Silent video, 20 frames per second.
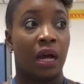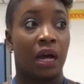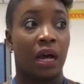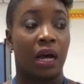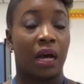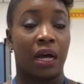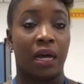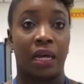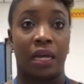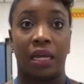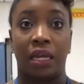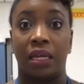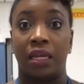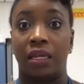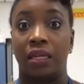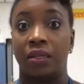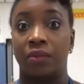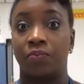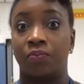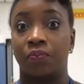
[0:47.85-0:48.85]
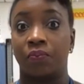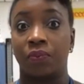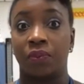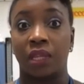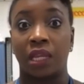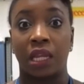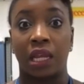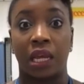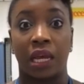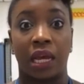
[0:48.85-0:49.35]
I
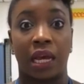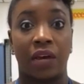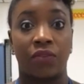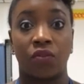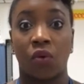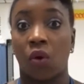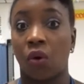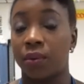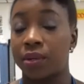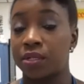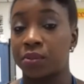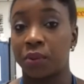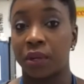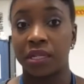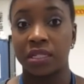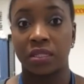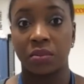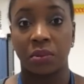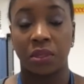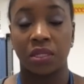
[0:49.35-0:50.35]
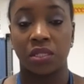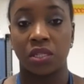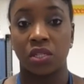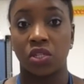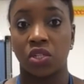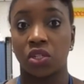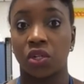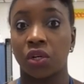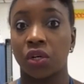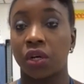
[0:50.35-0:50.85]
have always wanted to be a
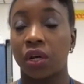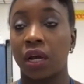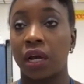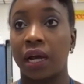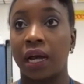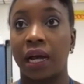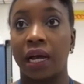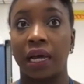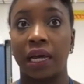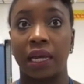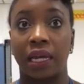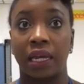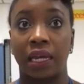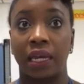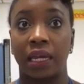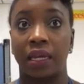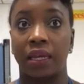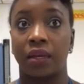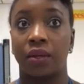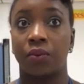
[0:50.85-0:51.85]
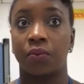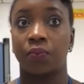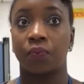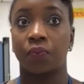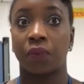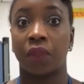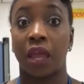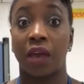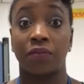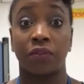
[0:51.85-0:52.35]
teacher. I
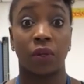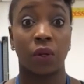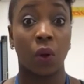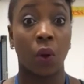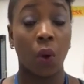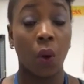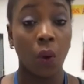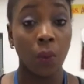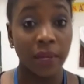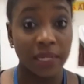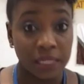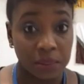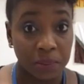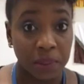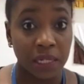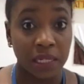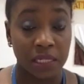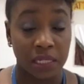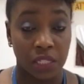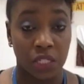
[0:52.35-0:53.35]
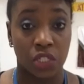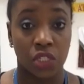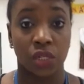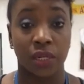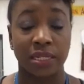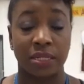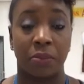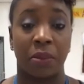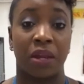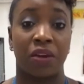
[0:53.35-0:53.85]
have not always been a
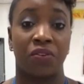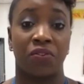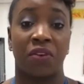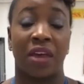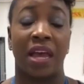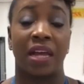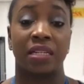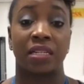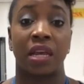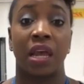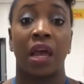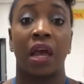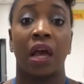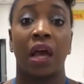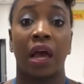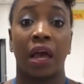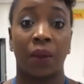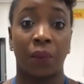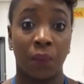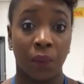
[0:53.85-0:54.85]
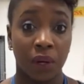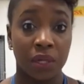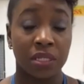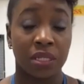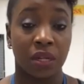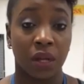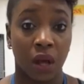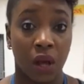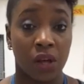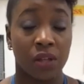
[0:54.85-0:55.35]
teacher. As a matter of fact, I
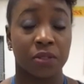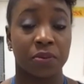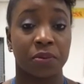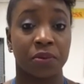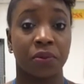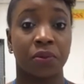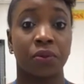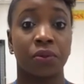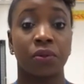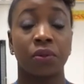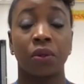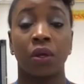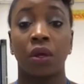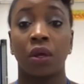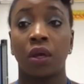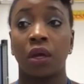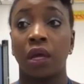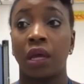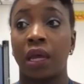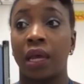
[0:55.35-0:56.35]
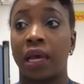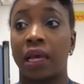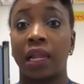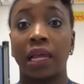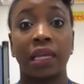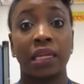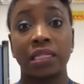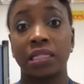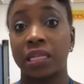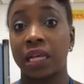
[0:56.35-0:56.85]
worked in a hospital
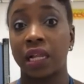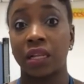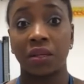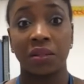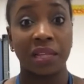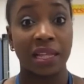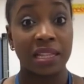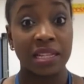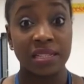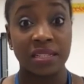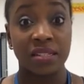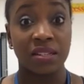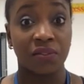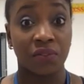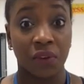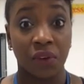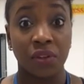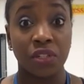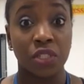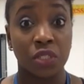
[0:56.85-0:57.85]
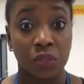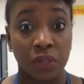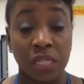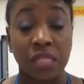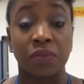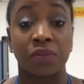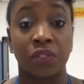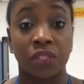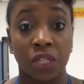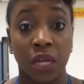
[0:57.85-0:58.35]
and I can tell you that this is a very
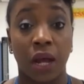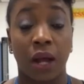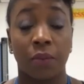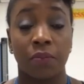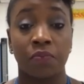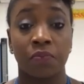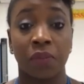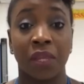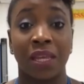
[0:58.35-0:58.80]
stressful job.